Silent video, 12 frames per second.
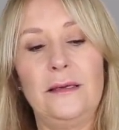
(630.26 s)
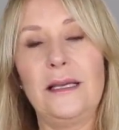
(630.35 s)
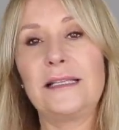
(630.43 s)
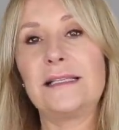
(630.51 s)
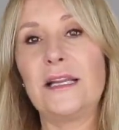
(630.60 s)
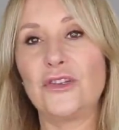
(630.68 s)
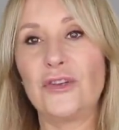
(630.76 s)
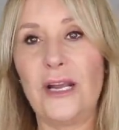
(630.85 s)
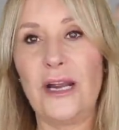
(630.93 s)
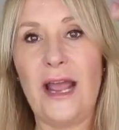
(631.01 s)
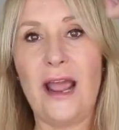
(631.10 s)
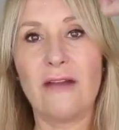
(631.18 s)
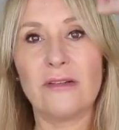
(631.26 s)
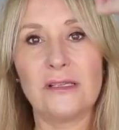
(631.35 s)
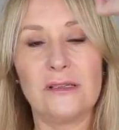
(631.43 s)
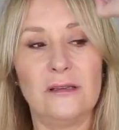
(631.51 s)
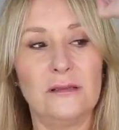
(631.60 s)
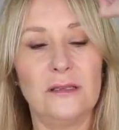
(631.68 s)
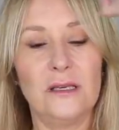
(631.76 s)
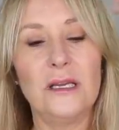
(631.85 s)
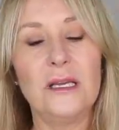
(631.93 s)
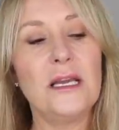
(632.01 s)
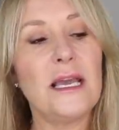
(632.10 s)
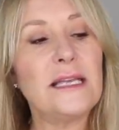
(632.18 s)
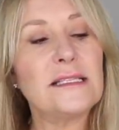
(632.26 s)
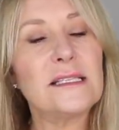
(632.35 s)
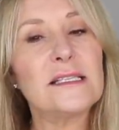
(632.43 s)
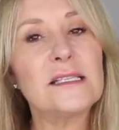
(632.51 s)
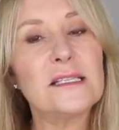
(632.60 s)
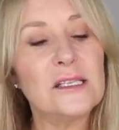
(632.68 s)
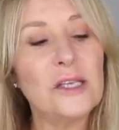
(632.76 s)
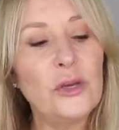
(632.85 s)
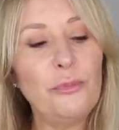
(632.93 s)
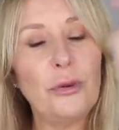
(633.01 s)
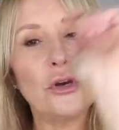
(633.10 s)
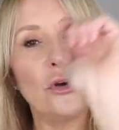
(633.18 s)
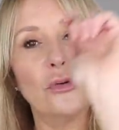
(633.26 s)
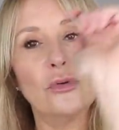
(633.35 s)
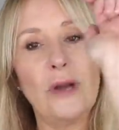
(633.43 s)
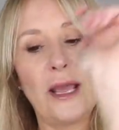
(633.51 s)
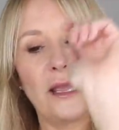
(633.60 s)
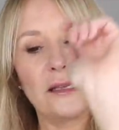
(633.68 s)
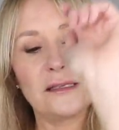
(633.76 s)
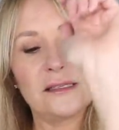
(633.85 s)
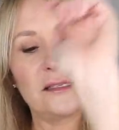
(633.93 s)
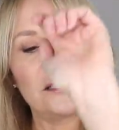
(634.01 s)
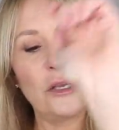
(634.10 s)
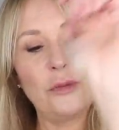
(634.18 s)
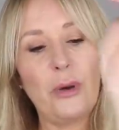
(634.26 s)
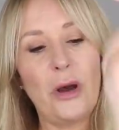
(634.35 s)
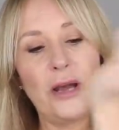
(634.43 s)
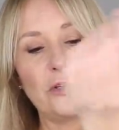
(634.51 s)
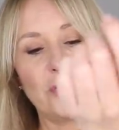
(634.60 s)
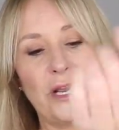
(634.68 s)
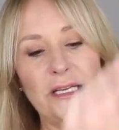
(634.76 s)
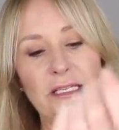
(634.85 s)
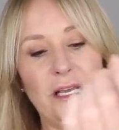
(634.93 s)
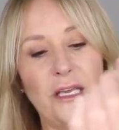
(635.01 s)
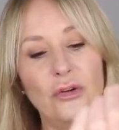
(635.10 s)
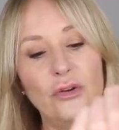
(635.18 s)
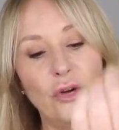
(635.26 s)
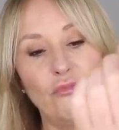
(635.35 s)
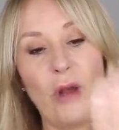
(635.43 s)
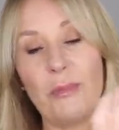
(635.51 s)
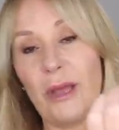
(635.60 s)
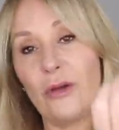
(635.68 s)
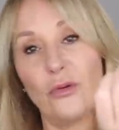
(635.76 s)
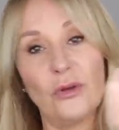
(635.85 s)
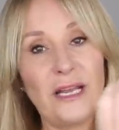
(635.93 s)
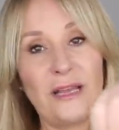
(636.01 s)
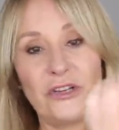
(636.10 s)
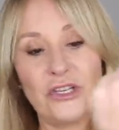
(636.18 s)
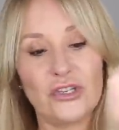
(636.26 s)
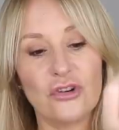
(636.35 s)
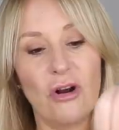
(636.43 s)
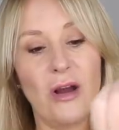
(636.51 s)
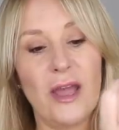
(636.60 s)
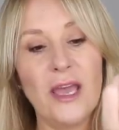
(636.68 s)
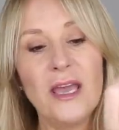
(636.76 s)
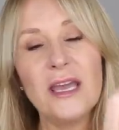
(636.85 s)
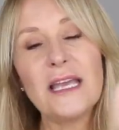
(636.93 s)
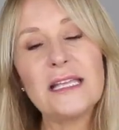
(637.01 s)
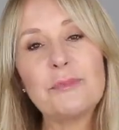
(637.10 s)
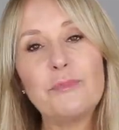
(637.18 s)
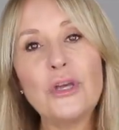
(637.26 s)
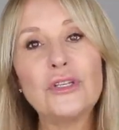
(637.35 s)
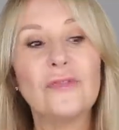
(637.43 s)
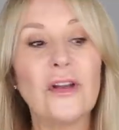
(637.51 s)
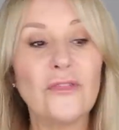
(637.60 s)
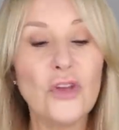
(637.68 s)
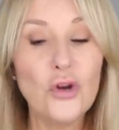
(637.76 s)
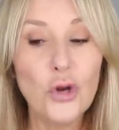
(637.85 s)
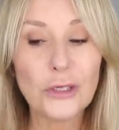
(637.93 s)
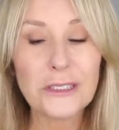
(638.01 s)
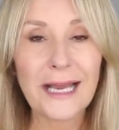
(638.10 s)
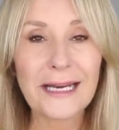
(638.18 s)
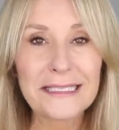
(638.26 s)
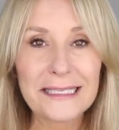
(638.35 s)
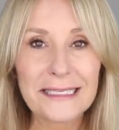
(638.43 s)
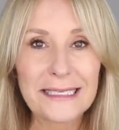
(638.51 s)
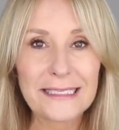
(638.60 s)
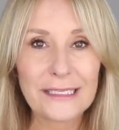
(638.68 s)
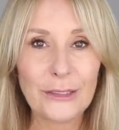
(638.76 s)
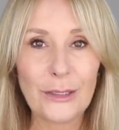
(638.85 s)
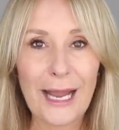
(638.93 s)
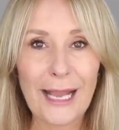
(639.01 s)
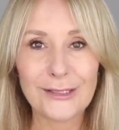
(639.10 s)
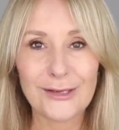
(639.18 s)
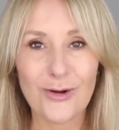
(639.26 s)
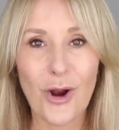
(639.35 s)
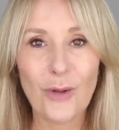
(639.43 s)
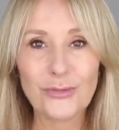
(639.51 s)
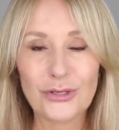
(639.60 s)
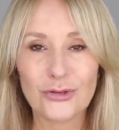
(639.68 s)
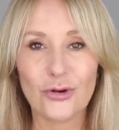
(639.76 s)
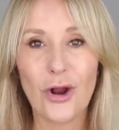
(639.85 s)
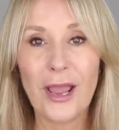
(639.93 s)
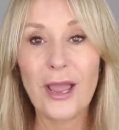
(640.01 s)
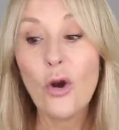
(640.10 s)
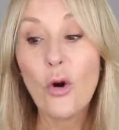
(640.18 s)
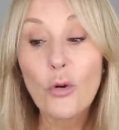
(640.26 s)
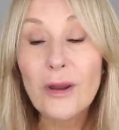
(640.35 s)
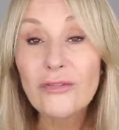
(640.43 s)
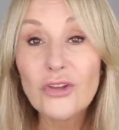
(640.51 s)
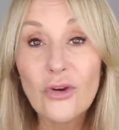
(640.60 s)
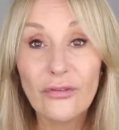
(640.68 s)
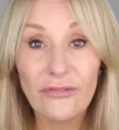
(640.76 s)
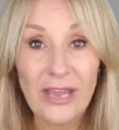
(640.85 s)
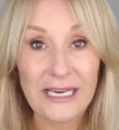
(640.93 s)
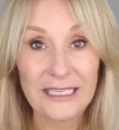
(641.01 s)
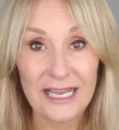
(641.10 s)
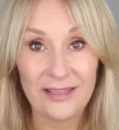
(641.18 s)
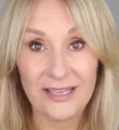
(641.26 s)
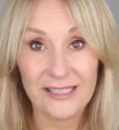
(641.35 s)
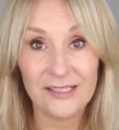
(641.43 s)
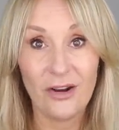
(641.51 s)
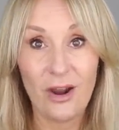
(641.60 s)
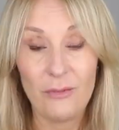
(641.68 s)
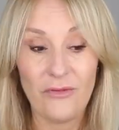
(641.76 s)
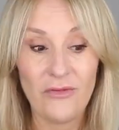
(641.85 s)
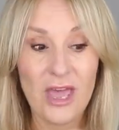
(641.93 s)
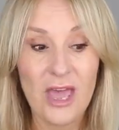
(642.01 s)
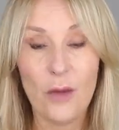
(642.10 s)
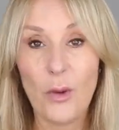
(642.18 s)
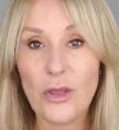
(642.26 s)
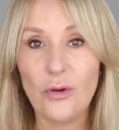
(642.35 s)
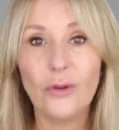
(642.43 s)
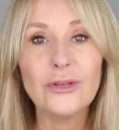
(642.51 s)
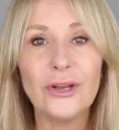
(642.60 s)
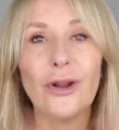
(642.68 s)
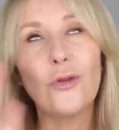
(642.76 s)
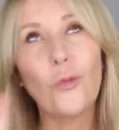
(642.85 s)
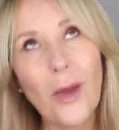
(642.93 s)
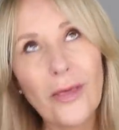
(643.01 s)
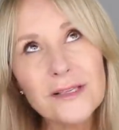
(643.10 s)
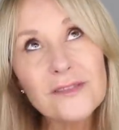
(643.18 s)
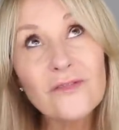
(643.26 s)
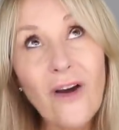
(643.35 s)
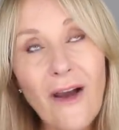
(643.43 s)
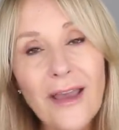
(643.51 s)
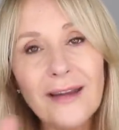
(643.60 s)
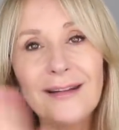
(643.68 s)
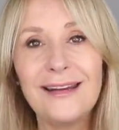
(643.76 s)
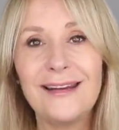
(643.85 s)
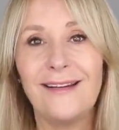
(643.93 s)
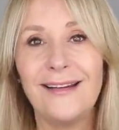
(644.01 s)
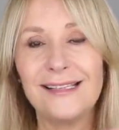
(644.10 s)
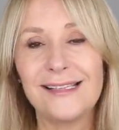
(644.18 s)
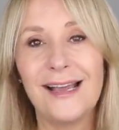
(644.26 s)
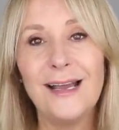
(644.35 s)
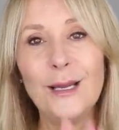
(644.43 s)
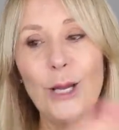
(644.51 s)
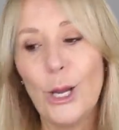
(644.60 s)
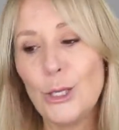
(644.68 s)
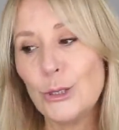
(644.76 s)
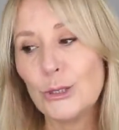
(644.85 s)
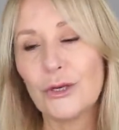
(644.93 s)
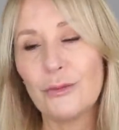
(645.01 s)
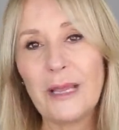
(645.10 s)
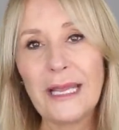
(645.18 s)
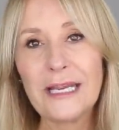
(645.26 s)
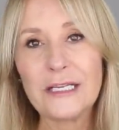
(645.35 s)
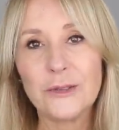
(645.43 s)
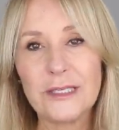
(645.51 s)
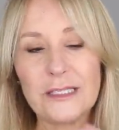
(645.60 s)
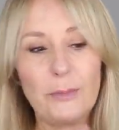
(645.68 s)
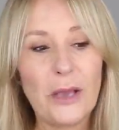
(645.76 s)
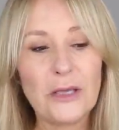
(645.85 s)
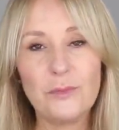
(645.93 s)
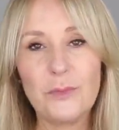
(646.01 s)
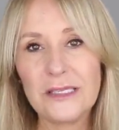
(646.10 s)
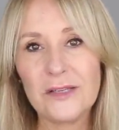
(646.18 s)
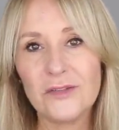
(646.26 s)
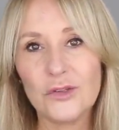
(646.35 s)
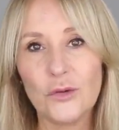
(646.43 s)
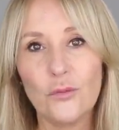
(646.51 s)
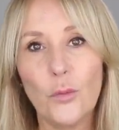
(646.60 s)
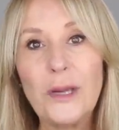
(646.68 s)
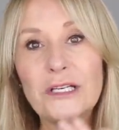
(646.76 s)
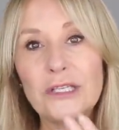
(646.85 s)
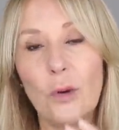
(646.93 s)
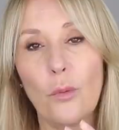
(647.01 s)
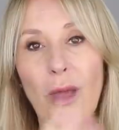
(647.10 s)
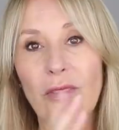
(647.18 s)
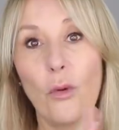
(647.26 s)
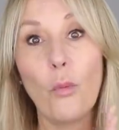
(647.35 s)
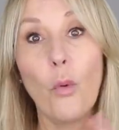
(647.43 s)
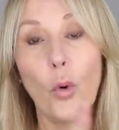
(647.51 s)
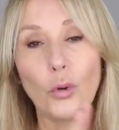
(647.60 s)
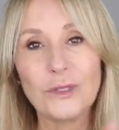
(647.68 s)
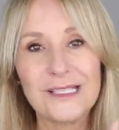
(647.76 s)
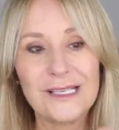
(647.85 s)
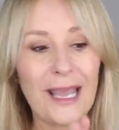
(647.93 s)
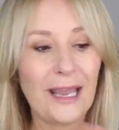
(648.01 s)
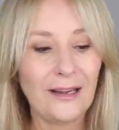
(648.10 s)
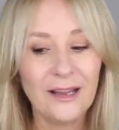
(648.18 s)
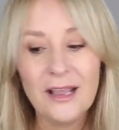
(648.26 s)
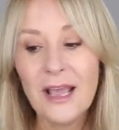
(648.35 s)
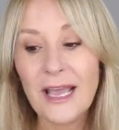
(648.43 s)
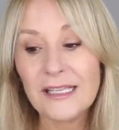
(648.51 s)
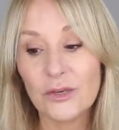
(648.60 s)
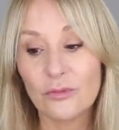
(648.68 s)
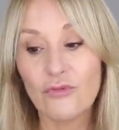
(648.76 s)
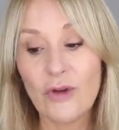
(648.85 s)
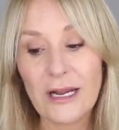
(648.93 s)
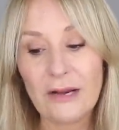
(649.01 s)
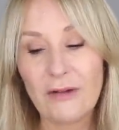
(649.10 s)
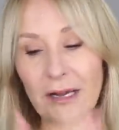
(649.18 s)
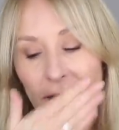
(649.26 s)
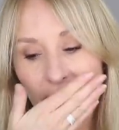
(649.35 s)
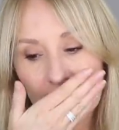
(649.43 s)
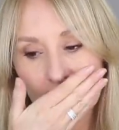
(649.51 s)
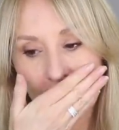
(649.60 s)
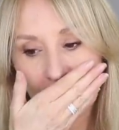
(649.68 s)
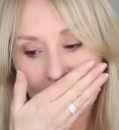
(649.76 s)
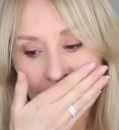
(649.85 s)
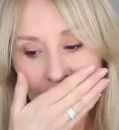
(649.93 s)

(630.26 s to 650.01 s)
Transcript: it's literally an aerosol. It's super cooling, super hydrating. You can rub it in or leave it dry. It's beautiful if you look down and suddenly see your legs or arms are dry, or even your feet at this time of year when you're, you know, the weather's finally nicer and you're sort of beginning to expose bits of sort of winter weather worn skin. It's a really, really nice one.